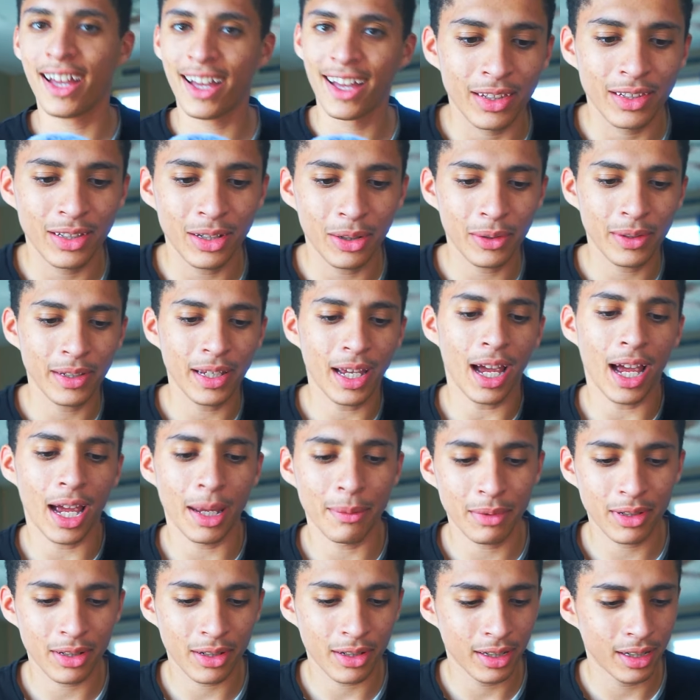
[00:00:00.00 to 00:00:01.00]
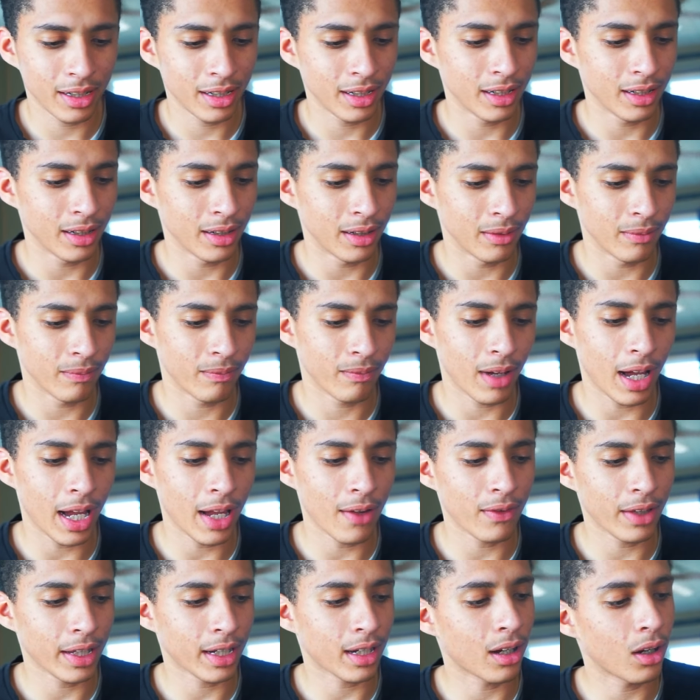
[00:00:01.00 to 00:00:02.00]
So yeah, I
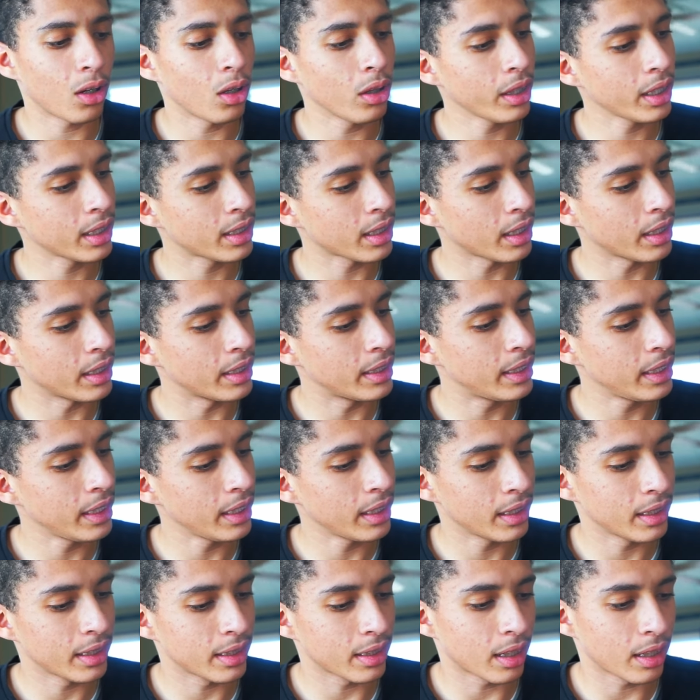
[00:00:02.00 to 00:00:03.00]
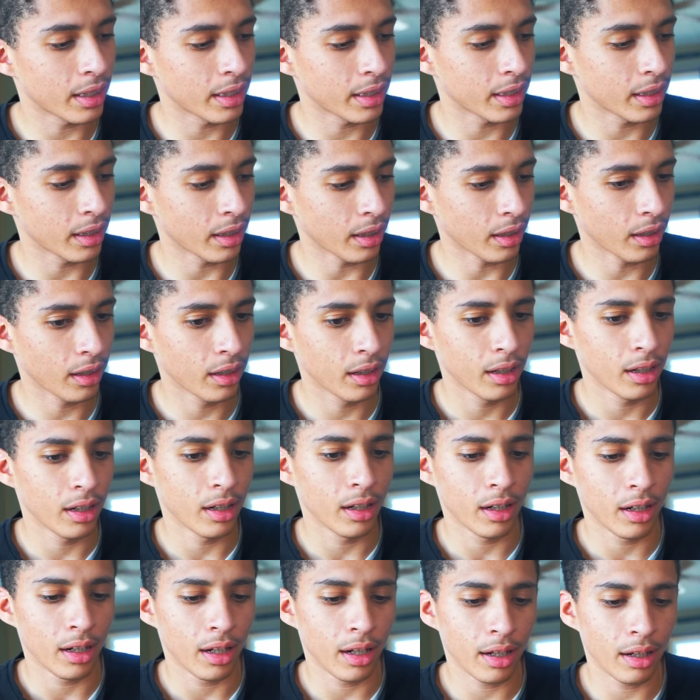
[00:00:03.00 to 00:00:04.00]
have like all these ideas on here,
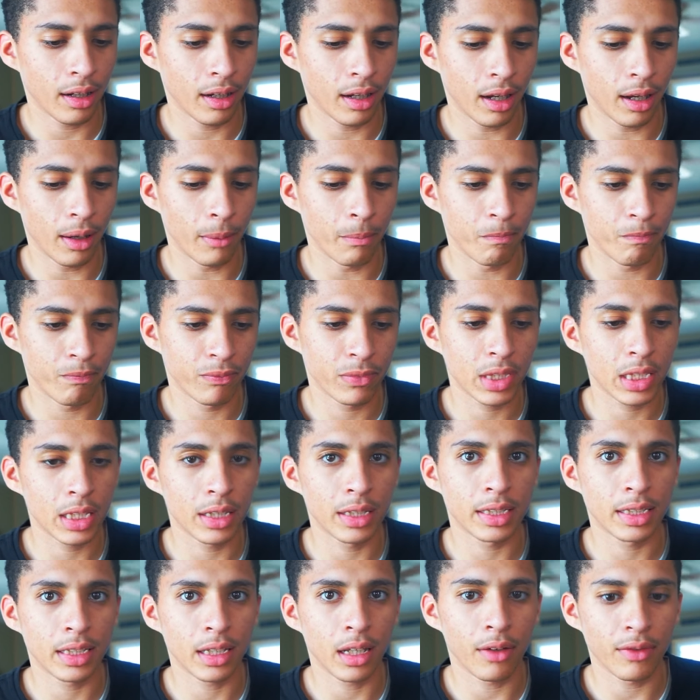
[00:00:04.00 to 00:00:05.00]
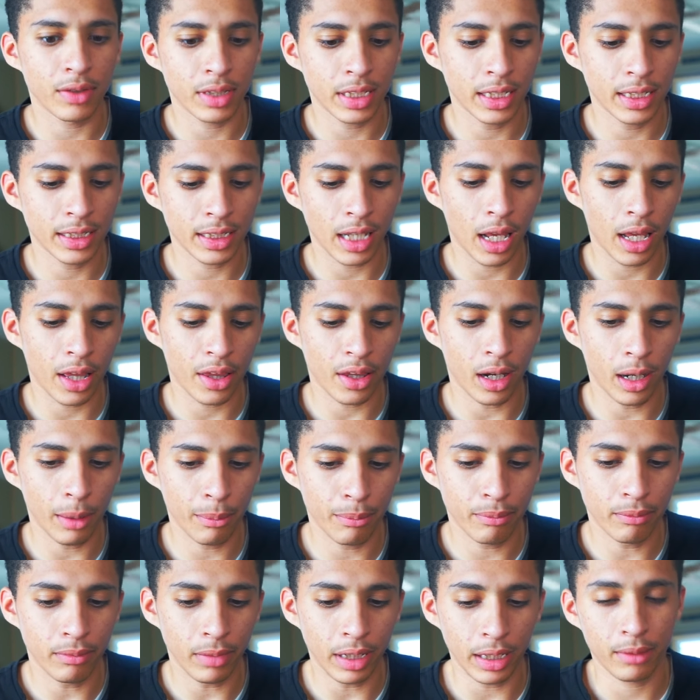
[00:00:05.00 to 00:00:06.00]
of scenes I'm
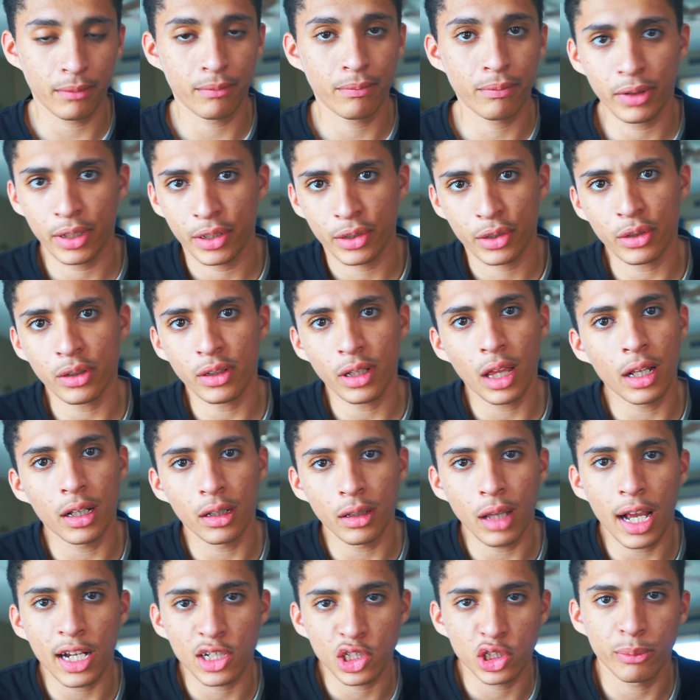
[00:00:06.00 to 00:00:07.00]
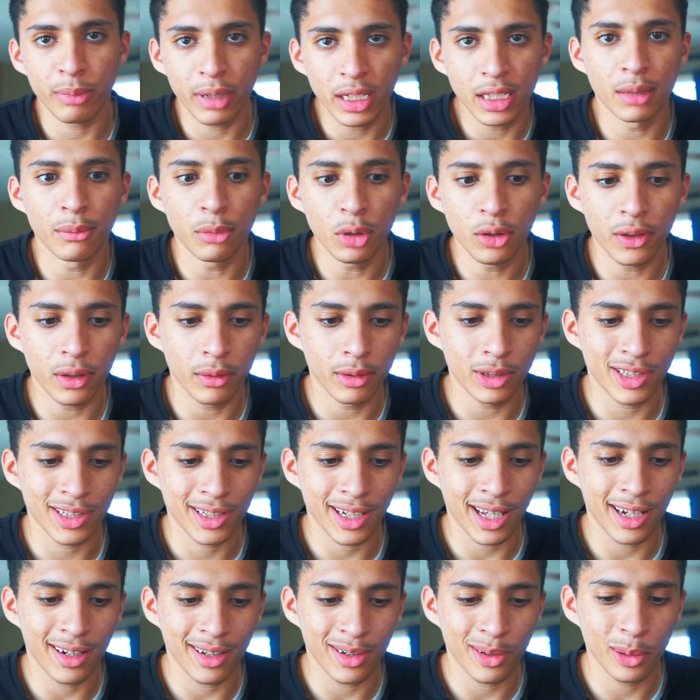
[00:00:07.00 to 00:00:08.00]
like pretty certain that it'll actually be in the movie, which is
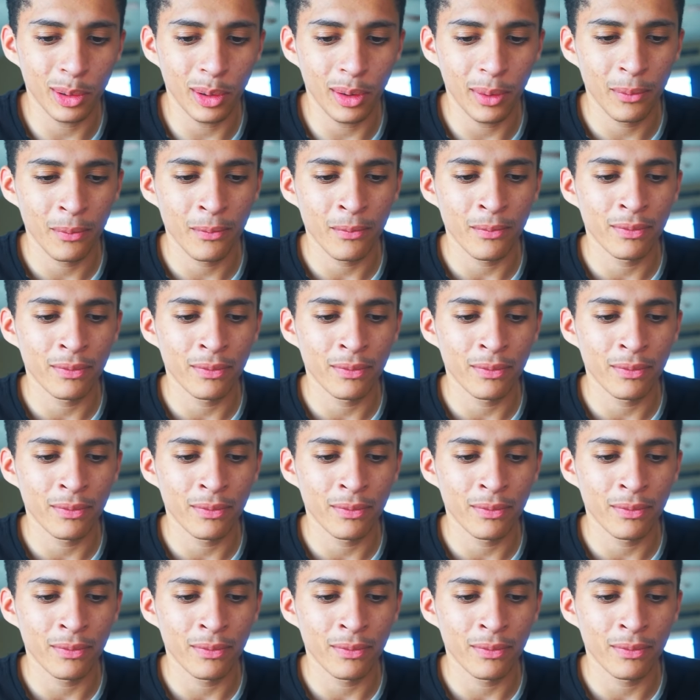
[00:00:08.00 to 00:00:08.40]
kind of cool.